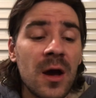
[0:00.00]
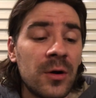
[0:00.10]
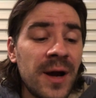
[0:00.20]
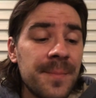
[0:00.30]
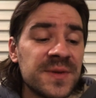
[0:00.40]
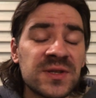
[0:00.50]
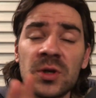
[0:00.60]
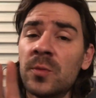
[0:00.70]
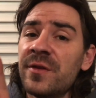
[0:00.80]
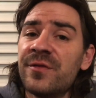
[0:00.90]
All right,
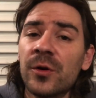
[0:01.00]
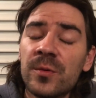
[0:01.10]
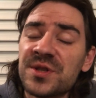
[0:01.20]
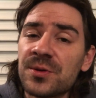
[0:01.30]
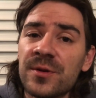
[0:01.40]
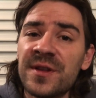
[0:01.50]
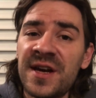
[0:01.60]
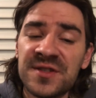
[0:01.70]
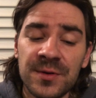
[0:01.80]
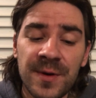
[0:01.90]
so before we
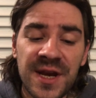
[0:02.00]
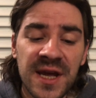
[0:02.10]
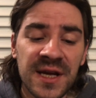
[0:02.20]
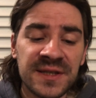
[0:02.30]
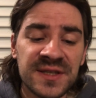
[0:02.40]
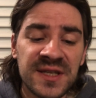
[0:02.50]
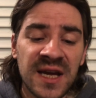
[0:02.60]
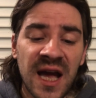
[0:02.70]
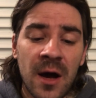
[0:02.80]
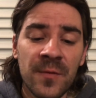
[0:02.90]
scrutinize the reading and see
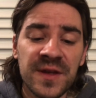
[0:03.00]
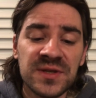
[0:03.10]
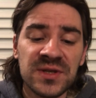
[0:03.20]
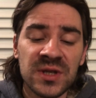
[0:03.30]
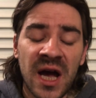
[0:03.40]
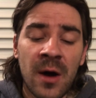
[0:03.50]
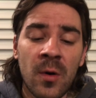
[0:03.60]
how